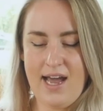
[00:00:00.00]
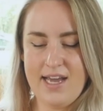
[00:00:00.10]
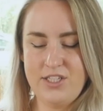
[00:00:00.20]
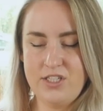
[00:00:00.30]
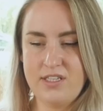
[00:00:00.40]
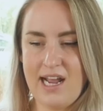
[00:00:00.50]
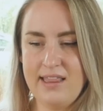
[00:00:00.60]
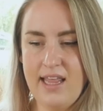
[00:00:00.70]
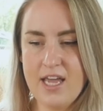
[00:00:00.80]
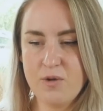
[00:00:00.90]
I
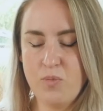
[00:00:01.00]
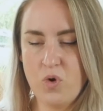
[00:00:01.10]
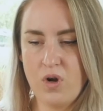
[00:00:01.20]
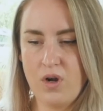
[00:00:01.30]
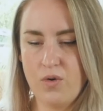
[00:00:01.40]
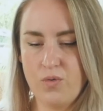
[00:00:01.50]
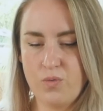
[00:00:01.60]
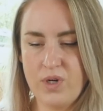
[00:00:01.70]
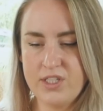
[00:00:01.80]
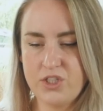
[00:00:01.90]
like more
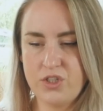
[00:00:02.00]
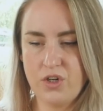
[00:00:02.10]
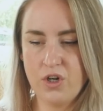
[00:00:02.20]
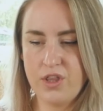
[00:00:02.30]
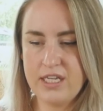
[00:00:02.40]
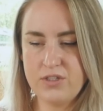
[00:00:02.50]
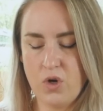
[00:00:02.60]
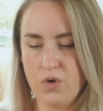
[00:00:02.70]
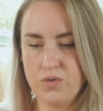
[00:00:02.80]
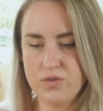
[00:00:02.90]
rich earthy
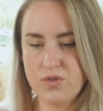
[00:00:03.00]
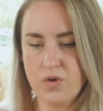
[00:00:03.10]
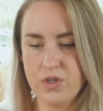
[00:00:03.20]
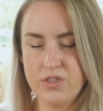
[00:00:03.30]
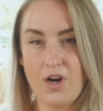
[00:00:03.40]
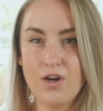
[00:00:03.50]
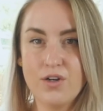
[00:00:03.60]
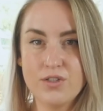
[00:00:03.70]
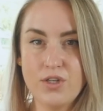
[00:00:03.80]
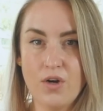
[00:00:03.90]
tones or
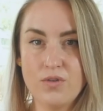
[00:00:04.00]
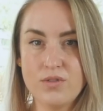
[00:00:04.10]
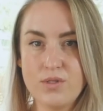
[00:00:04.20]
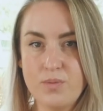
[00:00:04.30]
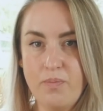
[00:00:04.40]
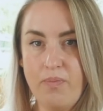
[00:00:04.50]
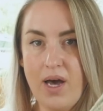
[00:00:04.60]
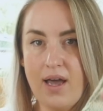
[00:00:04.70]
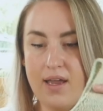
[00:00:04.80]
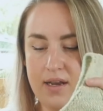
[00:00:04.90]
darker tones,
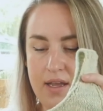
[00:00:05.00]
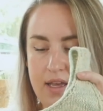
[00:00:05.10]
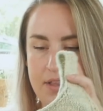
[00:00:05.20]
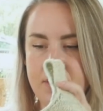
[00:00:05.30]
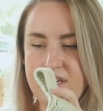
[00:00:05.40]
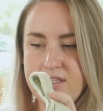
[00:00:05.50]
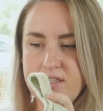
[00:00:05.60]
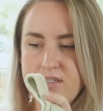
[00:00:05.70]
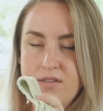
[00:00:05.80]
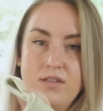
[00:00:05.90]
but
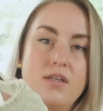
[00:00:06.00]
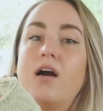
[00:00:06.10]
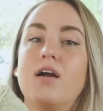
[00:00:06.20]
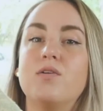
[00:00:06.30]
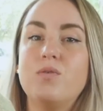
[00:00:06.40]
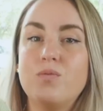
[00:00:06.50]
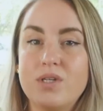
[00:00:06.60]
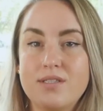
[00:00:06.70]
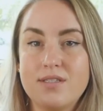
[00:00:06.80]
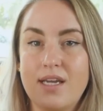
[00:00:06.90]
this yarn
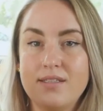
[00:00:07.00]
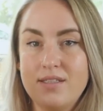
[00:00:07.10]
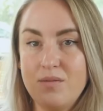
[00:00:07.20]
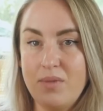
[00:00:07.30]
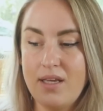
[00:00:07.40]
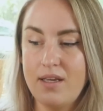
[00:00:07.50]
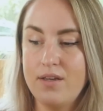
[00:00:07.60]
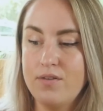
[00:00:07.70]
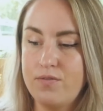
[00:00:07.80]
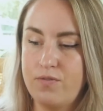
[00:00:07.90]
was sent to
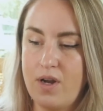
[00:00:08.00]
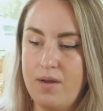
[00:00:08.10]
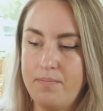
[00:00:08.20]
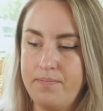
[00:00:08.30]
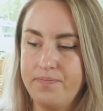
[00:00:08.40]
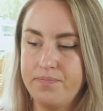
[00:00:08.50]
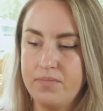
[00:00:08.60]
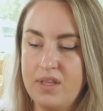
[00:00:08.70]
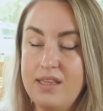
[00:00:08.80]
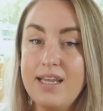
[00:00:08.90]
me from
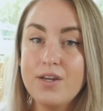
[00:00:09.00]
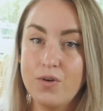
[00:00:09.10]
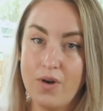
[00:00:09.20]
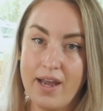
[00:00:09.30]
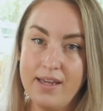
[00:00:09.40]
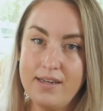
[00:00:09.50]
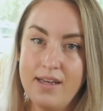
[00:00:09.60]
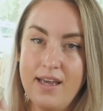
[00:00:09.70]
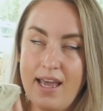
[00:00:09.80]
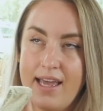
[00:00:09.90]
KnitCrate,
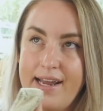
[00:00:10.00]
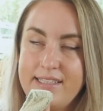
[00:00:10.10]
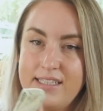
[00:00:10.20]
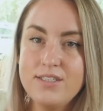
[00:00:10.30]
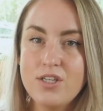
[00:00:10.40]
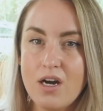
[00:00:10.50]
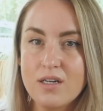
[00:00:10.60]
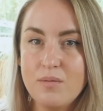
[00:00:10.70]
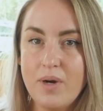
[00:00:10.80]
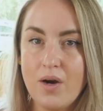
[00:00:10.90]
and I did
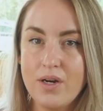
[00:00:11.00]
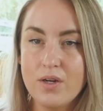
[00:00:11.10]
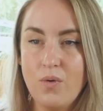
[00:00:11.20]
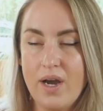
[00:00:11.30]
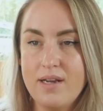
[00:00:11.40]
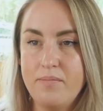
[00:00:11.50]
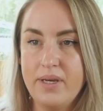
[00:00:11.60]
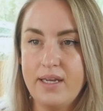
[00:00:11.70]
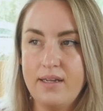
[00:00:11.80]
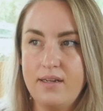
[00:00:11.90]
talk about it quite a
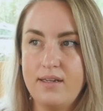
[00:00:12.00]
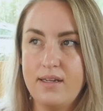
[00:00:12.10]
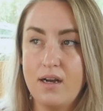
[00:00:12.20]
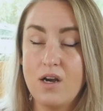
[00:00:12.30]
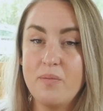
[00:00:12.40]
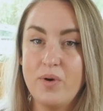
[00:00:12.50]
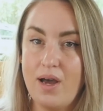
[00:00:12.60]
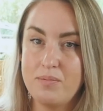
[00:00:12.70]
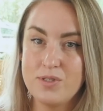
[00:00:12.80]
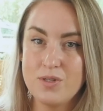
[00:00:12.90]
bit a couple
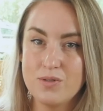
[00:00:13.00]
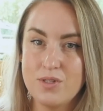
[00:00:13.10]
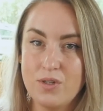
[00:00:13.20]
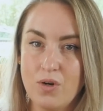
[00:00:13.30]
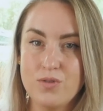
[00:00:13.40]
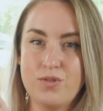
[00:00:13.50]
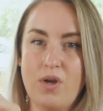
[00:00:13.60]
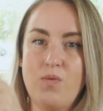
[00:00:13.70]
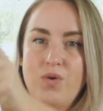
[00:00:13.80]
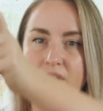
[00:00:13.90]
episodes ago, so
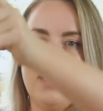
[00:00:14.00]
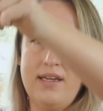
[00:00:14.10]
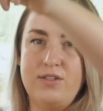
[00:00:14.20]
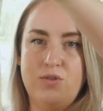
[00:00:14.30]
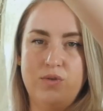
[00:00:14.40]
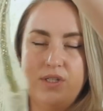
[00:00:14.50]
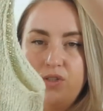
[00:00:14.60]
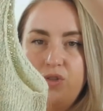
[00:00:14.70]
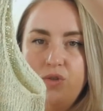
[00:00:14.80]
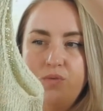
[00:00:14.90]
I won't get into it
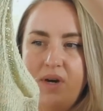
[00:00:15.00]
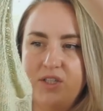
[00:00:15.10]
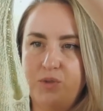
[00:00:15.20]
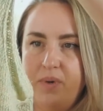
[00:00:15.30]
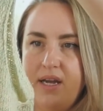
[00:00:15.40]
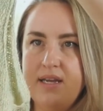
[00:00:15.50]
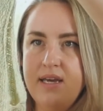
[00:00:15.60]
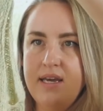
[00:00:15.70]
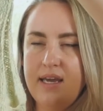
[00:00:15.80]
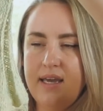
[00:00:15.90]
too much, but
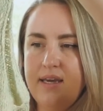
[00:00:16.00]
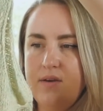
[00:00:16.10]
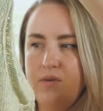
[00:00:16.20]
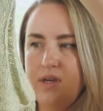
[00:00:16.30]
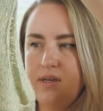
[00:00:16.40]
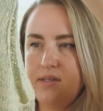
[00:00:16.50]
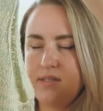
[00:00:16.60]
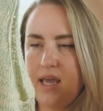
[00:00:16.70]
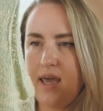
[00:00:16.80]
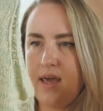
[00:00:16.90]
it
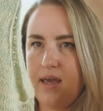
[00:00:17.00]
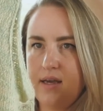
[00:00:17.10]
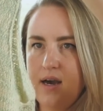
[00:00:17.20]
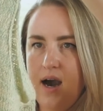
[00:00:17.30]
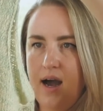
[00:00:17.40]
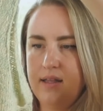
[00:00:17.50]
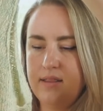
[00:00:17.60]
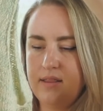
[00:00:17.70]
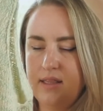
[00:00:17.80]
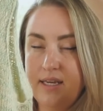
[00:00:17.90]
is a
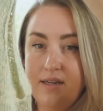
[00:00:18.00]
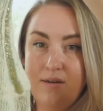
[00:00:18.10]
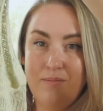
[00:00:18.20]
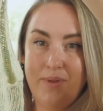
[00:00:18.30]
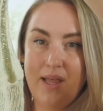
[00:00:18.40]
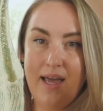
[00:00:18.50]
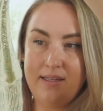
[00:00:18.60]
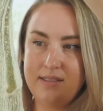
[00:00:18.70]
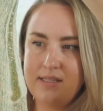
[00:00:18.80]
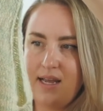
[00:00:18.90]
cotton linen
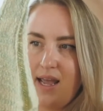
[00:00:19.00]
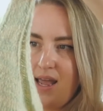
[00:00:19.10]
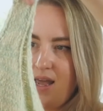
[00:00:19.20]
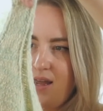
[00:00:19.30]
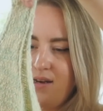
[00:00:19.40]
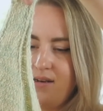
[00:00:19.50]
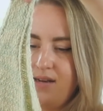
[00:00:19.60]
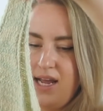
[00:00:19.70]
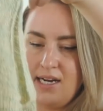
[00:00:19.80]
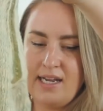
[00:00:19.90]
blend, and
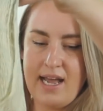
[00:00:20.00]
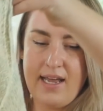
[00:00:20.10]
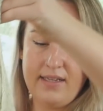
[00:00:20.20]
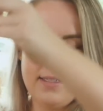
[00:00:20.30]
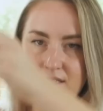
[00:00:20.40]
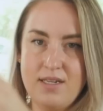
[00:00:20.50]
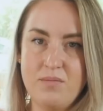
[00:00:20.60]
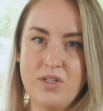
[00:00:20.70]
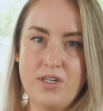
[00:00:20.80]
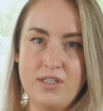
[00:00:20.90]
again,
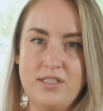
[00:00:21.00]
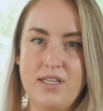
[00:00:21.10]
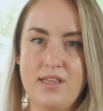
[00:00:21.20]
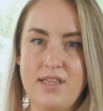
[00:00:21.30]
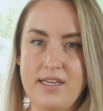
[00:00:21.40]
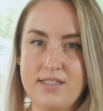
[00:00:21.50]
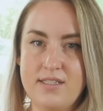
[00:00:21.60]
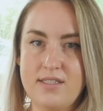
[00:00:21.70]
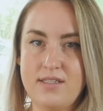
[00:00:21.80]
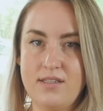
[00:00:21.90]
similar to
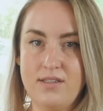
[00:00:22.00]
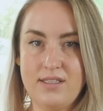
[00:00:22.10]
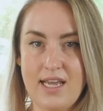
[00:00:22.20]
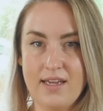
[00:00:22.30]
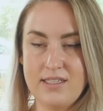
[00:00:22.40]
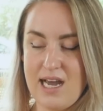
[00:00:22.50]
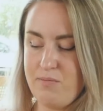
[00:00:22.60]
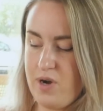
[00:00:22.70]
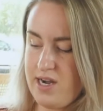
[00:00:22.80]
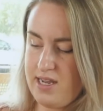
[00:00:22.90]
this tank
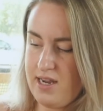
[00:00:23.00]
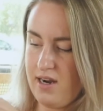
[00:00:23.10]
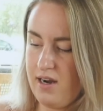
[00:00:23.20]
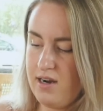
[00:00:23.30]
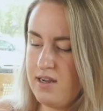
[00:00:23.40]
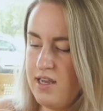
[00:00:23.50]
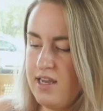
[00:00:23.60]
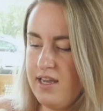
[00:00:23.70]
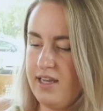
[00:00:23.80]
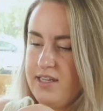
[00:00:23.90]
top right here,
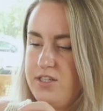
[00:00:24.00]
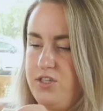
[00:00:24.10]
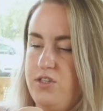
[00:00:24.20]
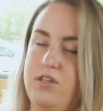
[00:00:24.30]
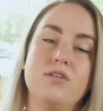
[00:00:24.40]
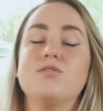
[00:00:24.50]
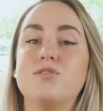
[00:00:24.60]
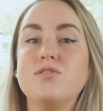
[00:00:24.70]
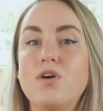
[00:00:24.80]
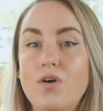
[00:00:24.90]
it's
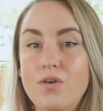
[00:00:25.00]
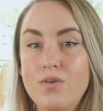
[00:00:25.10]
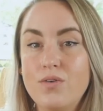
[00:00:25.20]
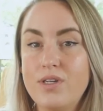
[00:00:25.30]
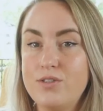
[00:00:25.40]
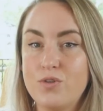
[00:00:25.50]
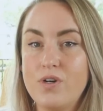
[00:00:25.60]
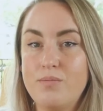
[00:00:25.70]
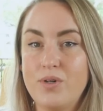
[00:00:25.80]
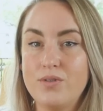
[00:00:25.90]
so
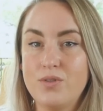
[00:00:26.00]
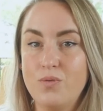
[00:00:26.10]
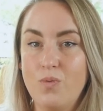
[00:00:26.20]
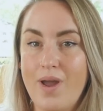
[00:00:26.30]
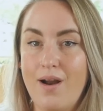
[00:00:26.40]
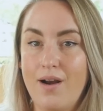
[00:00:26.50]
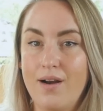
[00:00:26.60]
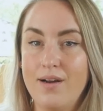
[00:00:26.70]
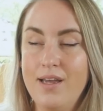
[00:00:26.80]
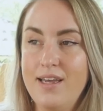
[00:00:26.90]
enjoyable to
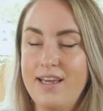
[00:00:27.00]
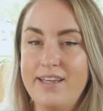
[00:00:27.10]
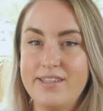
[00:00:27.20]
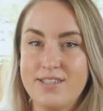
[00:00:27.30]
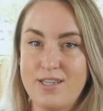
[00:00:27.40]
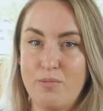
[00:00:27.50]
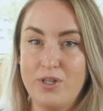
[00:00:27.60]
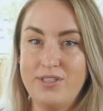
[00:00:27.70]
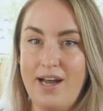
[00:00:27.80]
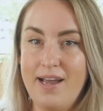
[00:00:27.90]
wear in the
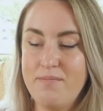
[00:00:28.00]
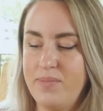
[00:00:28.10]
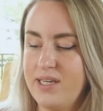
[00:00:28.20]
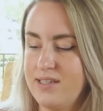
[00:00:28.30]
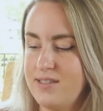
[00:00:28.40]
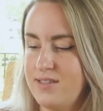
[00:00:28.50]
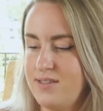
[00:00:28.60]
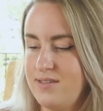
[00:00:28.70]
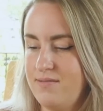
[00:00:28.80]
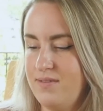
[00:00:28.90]
summertime
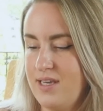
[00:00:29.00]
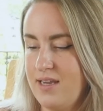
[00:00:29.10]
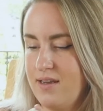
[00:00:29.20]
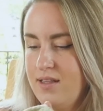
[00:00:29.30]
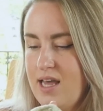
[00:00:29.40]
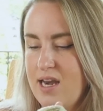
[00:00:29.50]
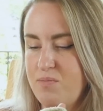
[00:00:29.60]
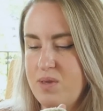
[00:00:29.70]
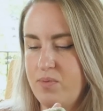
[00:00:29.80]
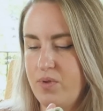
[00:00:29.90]
because like a lot
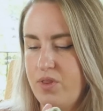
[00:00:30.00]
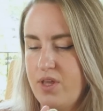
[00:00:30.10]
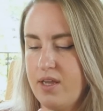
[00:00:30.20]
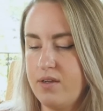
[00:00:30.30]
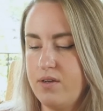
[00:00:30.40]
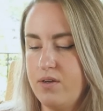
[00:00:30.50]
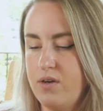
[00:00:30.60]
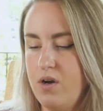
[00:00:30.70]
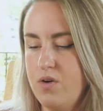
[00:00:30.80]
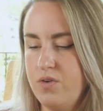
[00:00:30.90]
of people think,
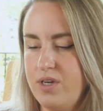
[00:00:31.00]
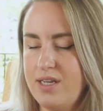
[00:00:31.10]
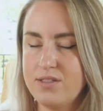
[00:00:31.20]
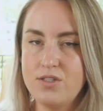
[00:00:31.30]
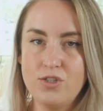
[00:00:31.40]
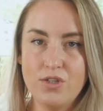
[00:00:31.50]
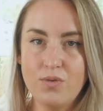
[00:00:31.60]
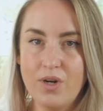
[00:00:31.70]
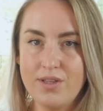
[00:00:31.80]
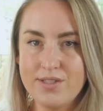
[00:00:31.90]
oh, knits you
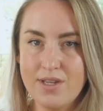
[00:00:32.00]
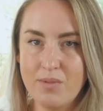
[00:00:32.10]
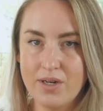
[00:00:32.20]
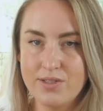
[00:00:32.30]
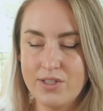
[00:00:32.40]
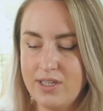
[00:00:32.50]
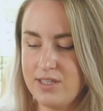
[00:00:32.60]
shouldn't wear in the summer because you're gonna